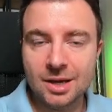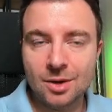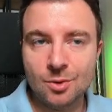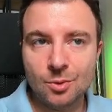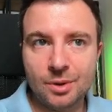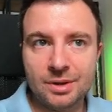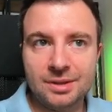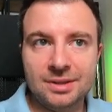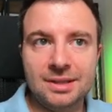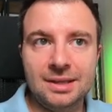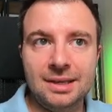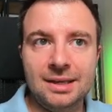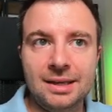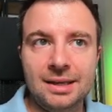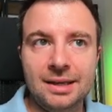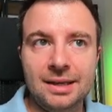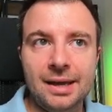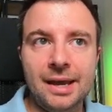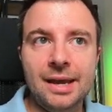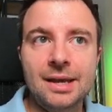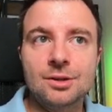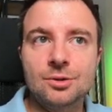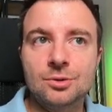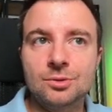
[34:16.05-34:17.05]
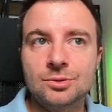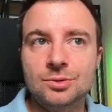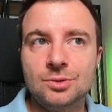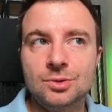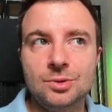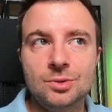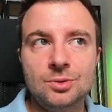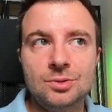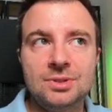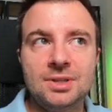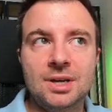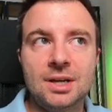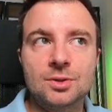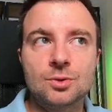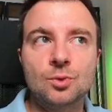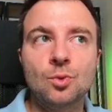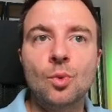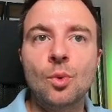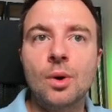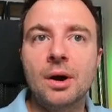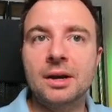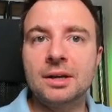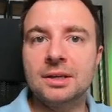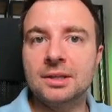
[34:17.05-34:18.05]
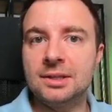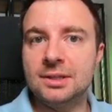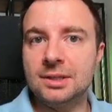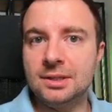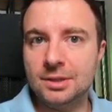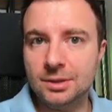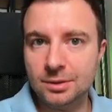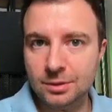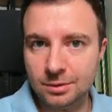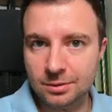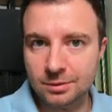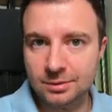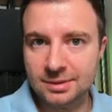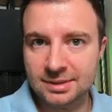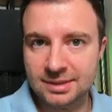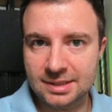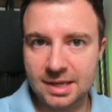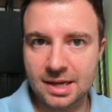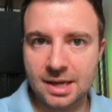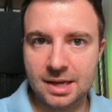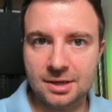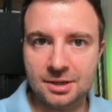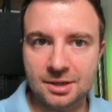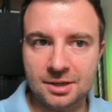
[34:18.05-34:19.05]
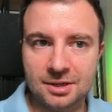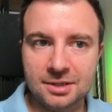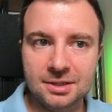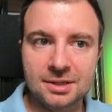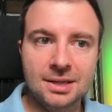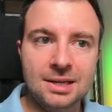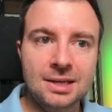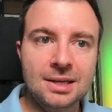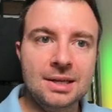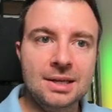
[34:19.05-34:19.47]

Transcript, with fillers: with the 802.1q standard,